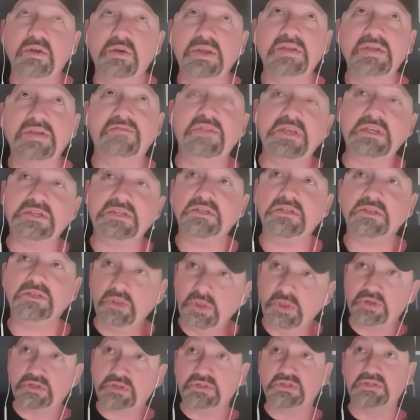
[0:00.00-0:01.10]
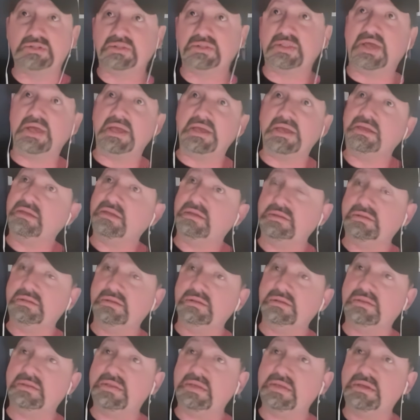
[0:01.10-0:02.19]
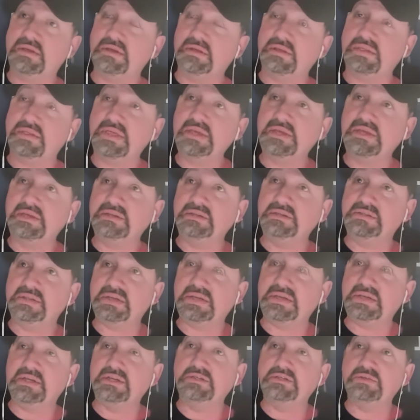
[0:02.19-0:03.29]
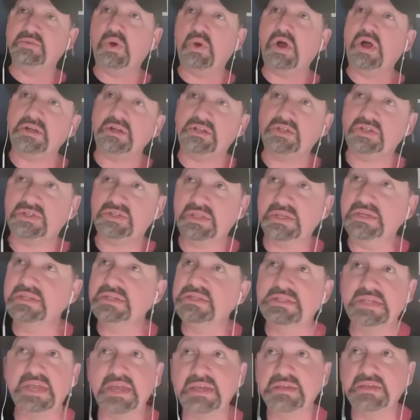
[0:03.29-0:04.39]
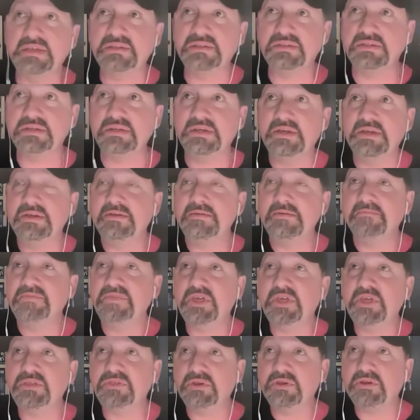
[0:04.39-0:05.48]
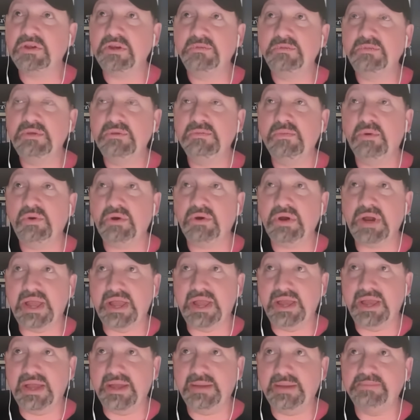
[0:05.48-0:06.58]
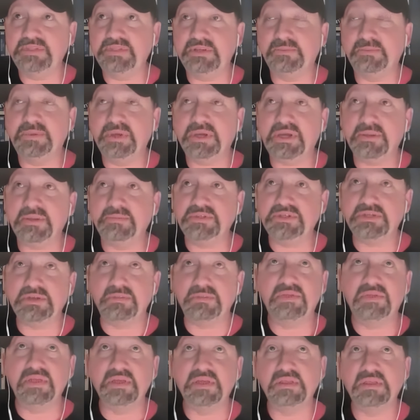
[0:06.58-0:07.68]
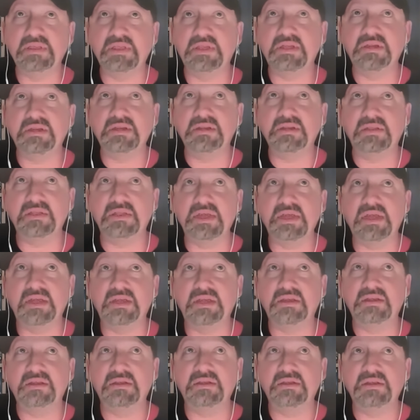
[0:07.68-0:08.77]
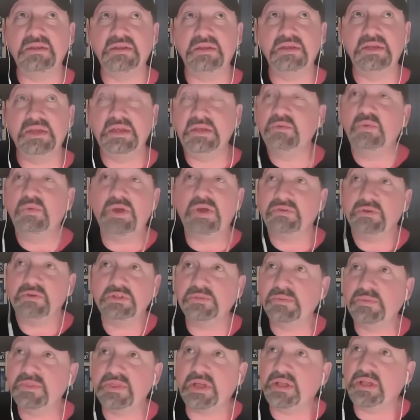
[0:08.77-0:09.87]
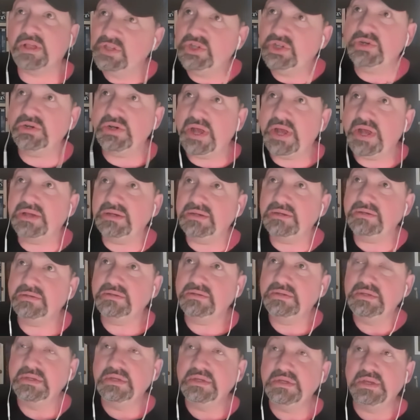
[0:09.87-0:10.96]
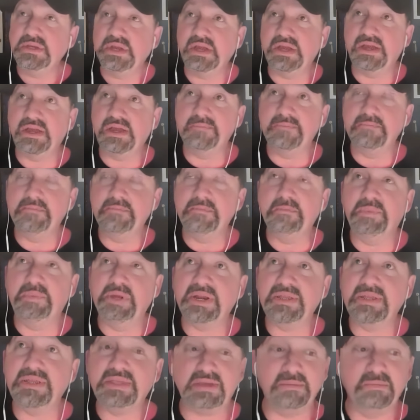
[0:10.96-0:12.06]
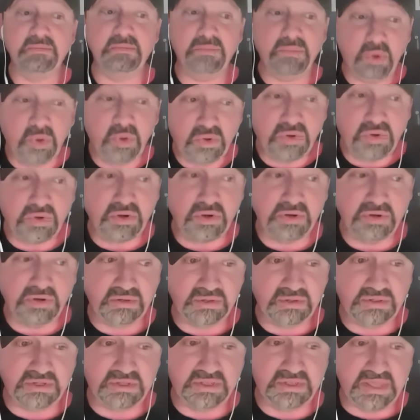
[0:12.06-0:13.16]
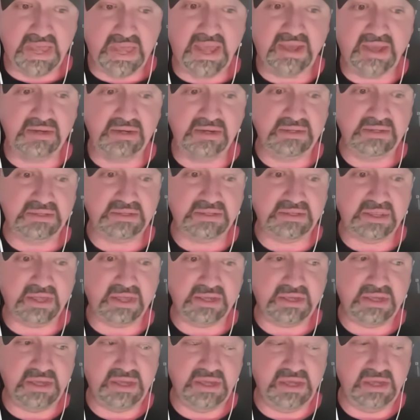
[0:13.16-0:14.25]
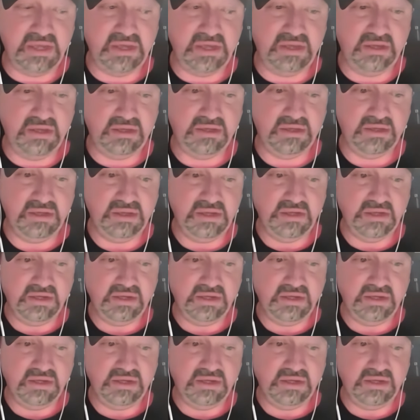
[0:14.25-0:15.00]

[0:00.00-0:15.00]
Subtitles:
if this looked like the things that kids watch these days, that they're going to be more apt to pick up something that whether it's mythology or not. But I think more to that, it's like you